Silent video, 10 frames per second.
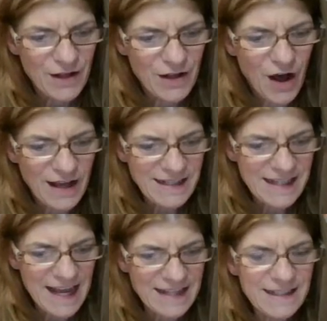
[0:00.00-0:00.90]

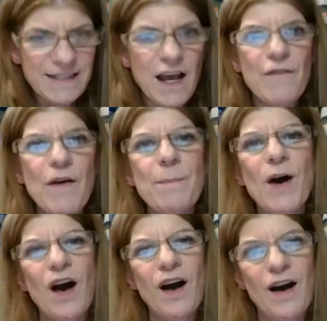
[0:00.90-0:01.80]
Contents of a
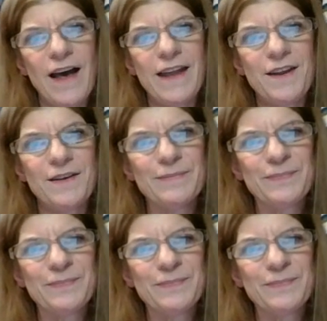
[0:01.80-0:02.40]
pod.